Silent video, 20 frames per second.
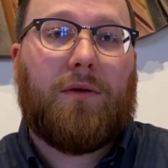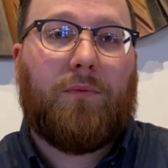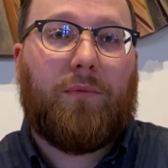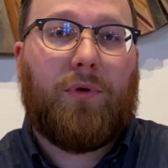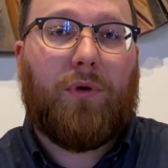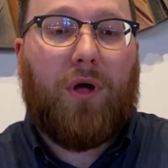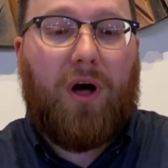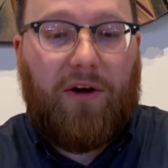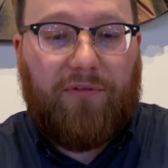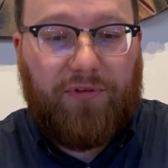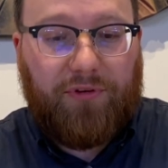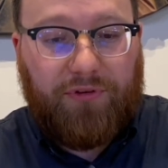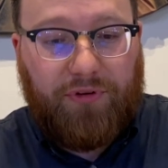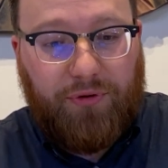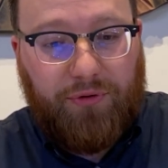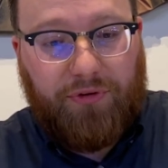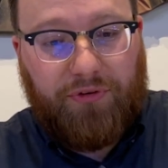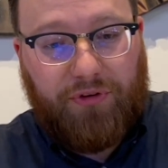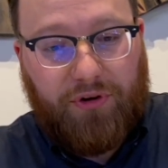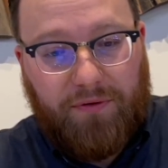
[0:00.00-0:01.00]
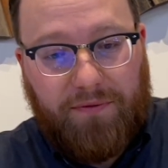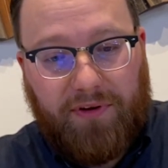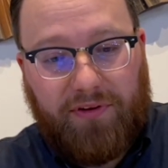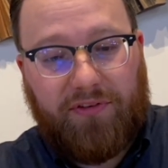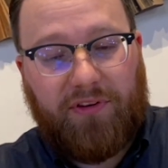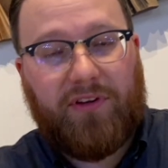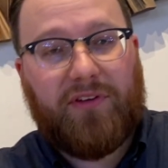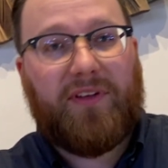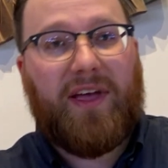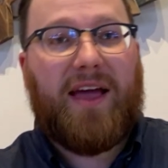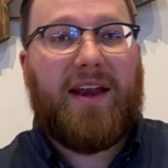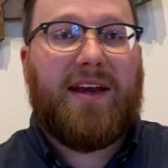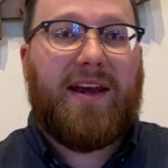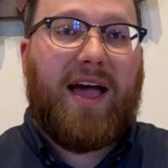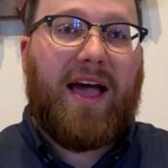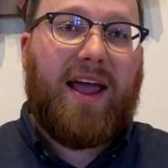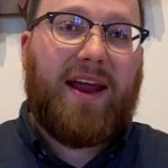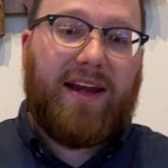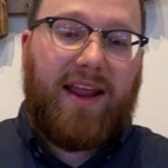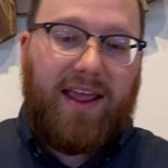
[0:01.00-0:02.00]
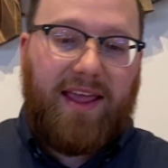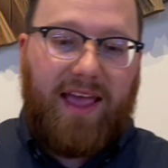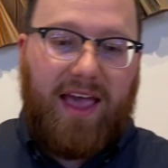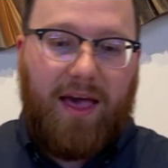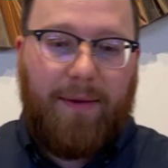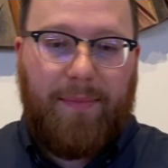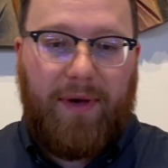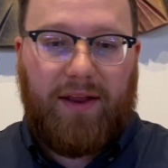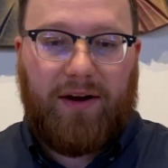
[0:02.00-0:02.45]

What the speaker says: We will offer 2 services at 9 a.m.